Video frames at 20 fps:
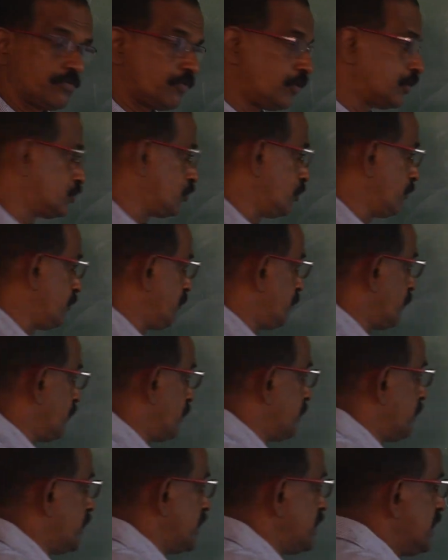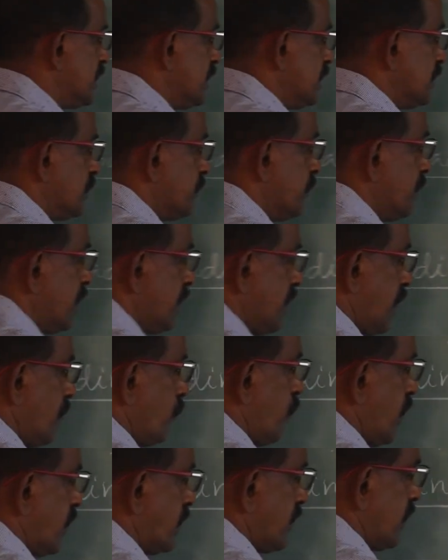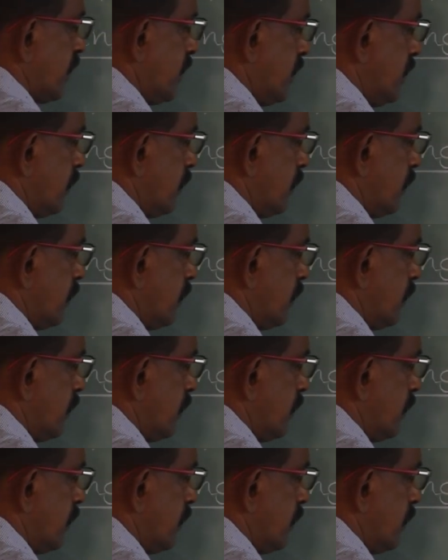voids will be filled by cement and water in